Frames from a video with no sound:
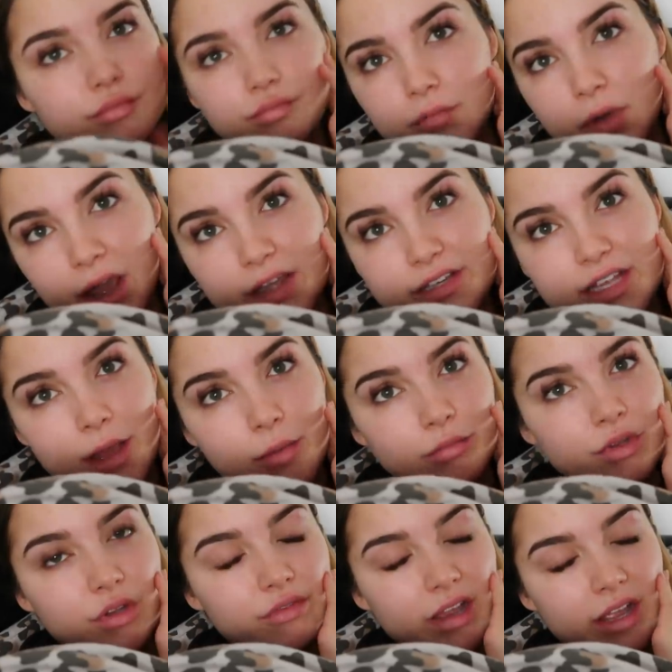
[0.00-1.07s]
my
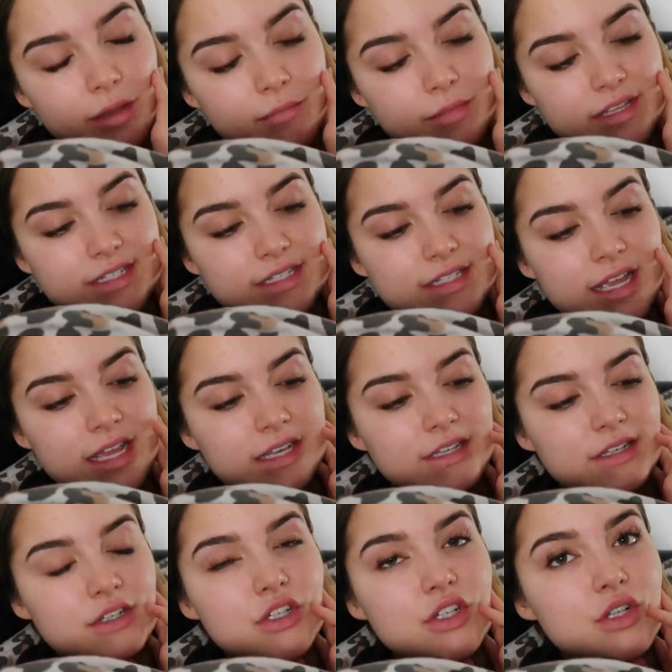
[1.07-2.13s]
attempt of like a Mrs.
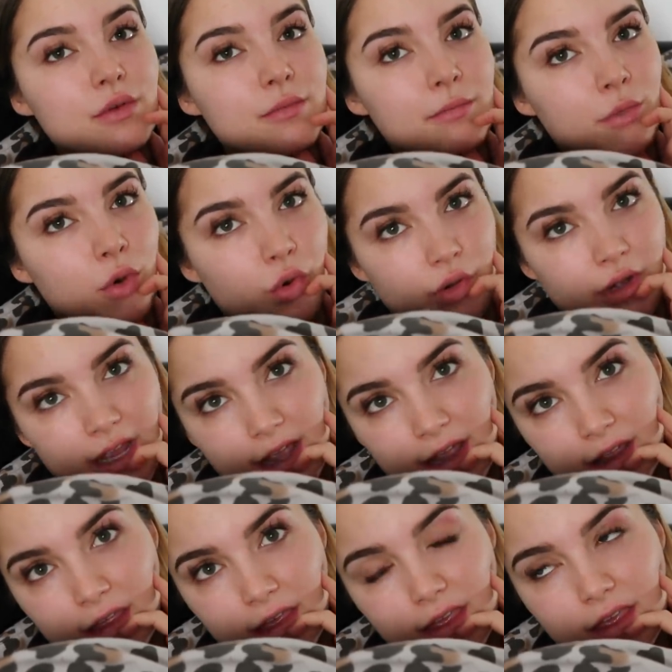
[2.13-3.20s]
Hinch
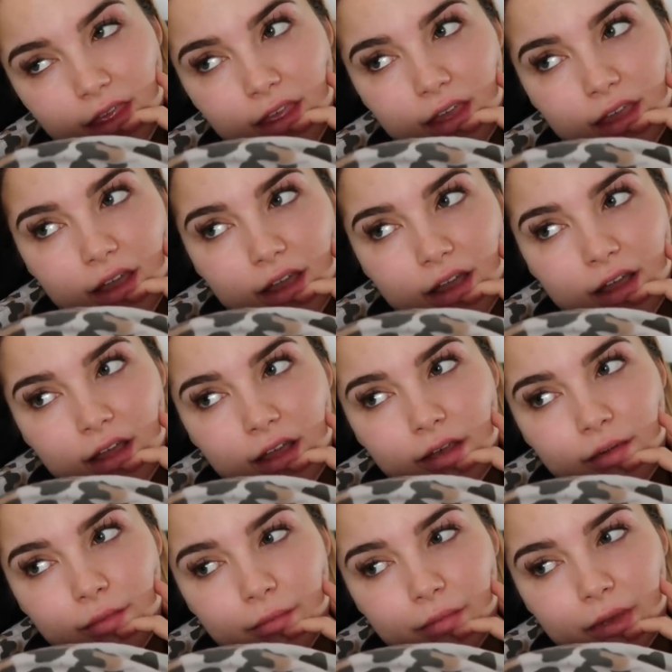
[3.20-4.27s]
morning.
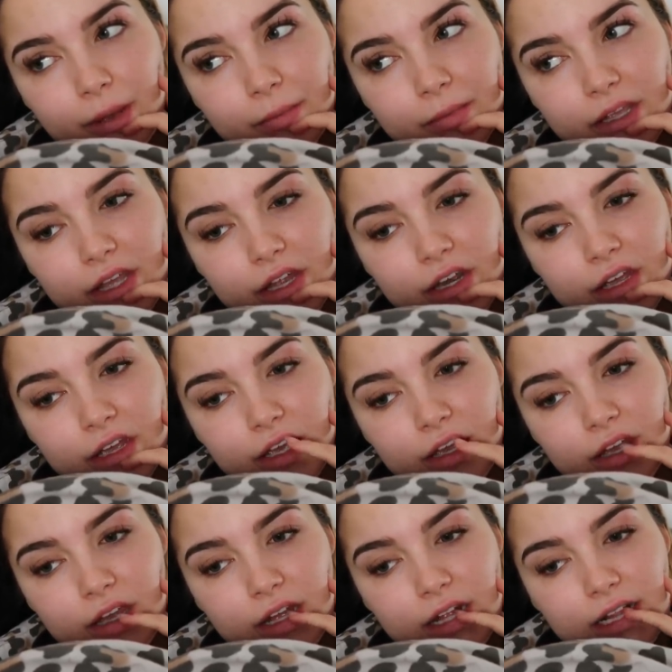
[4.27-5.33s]
I'm
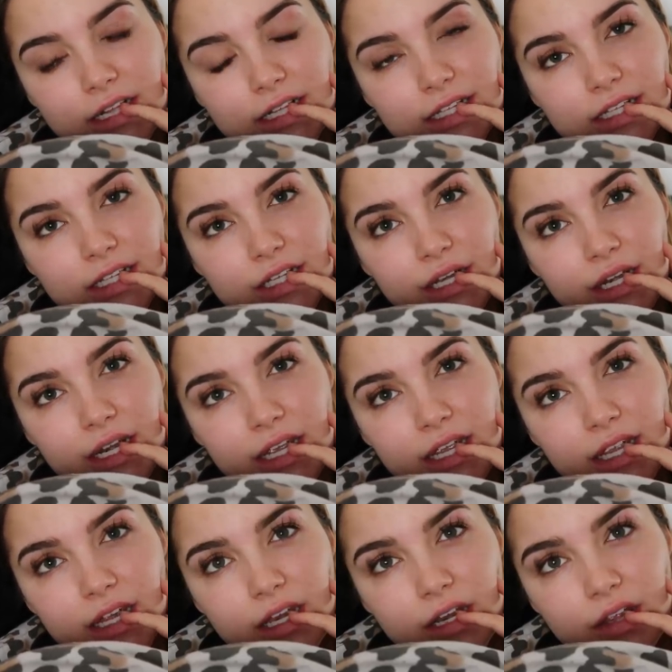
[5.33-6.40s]
gonna
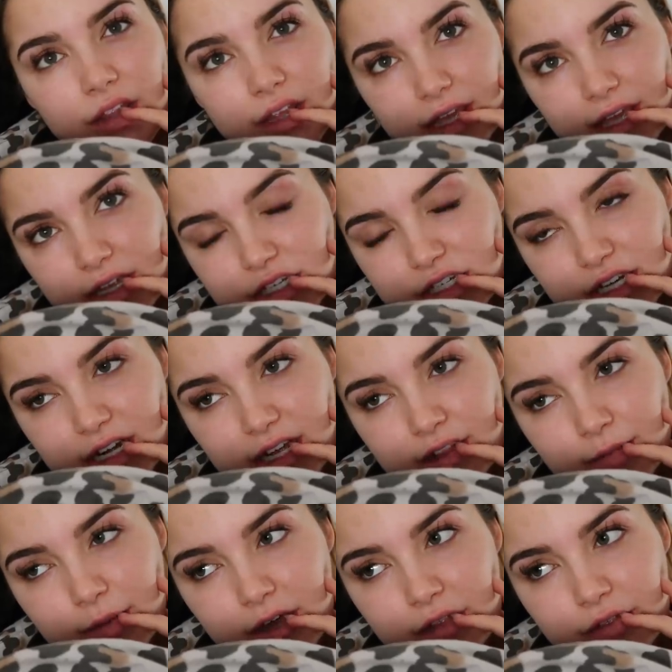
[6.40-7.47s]
clean the kitchen and
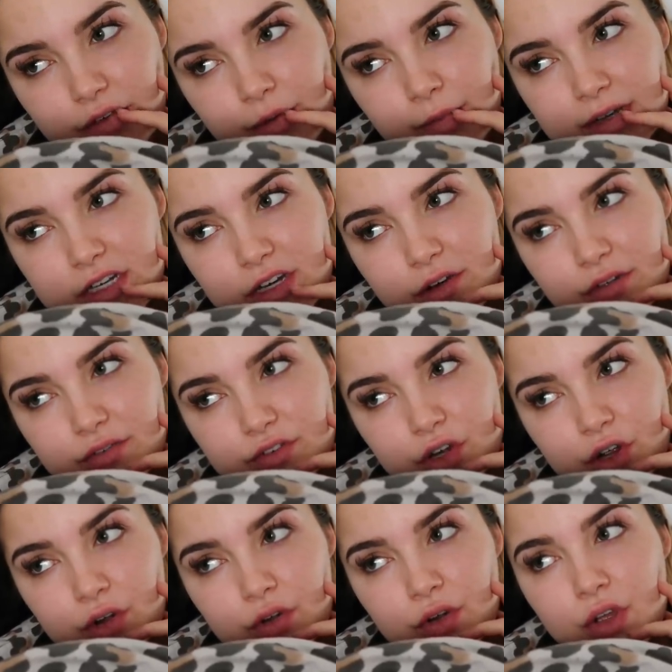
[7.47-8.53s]
the bathroom. I don't know if
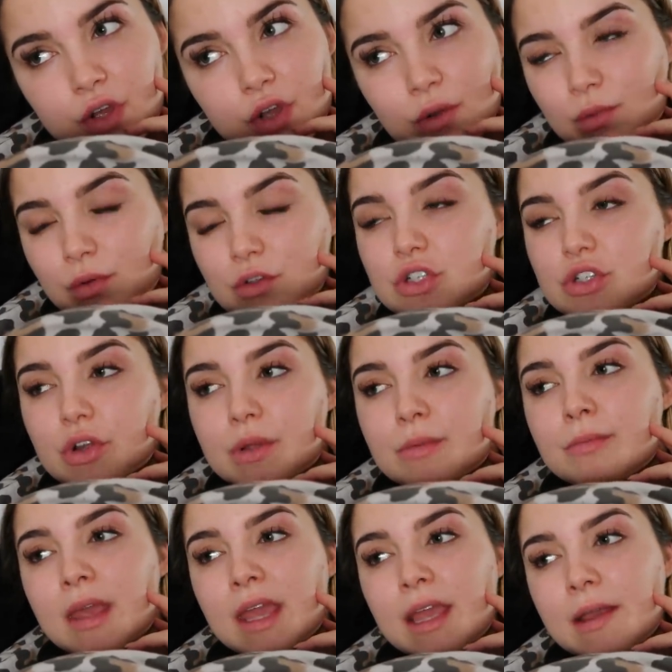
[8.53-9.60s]
John will
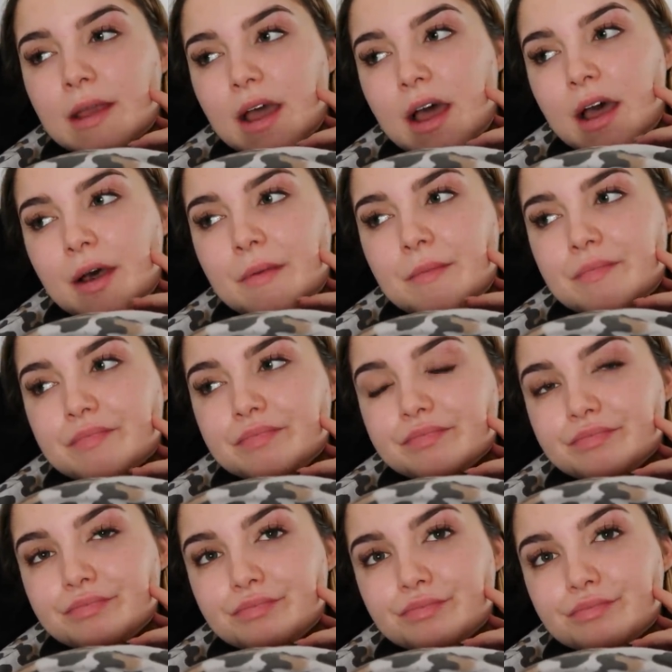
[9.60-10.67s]
join me.
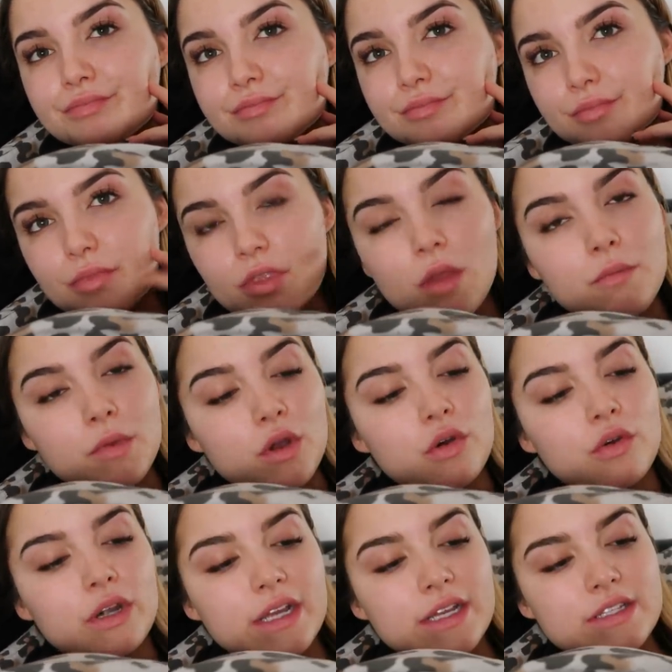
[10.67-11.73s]

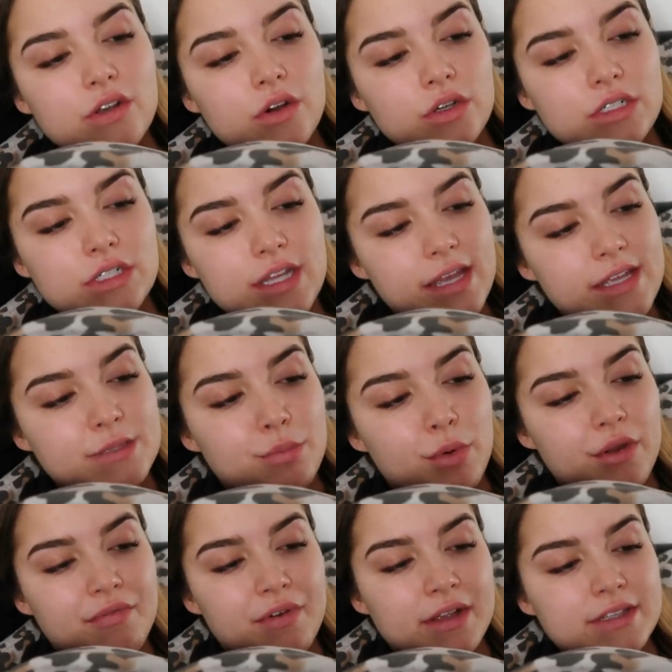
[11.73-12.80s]
Macaulay's gone to his
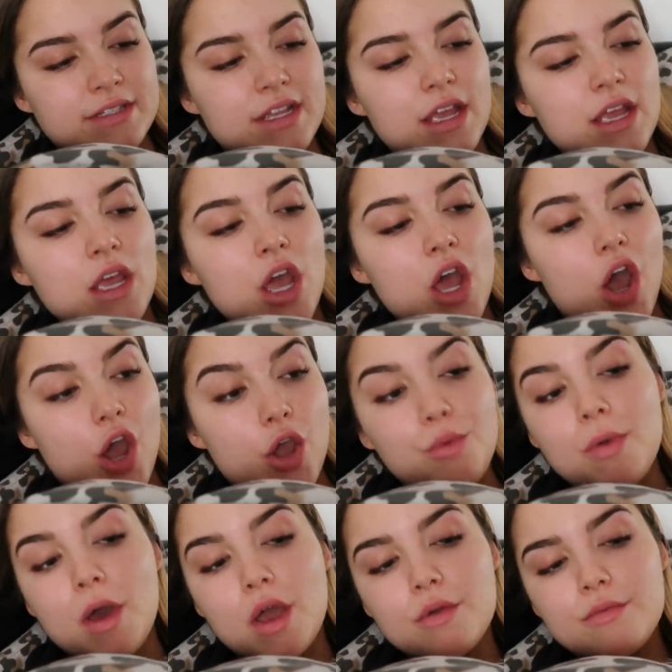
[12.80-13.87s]
boyfriend's
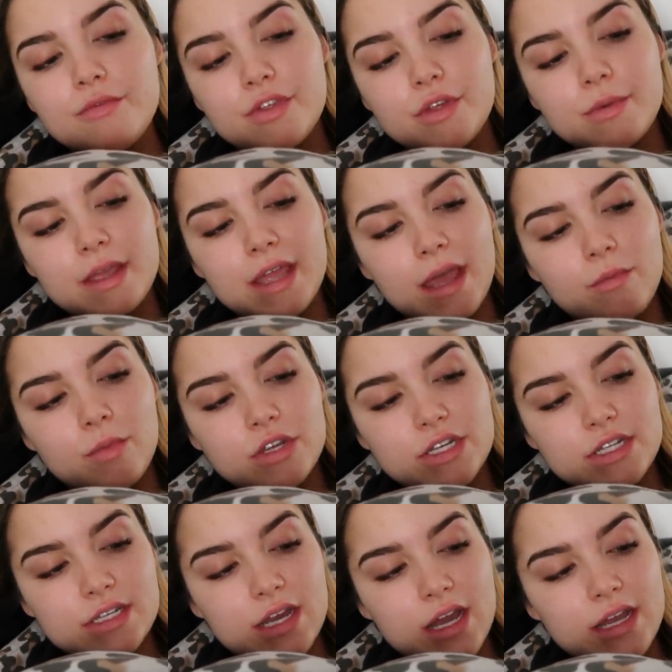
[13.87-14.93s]
home for the weekend, which is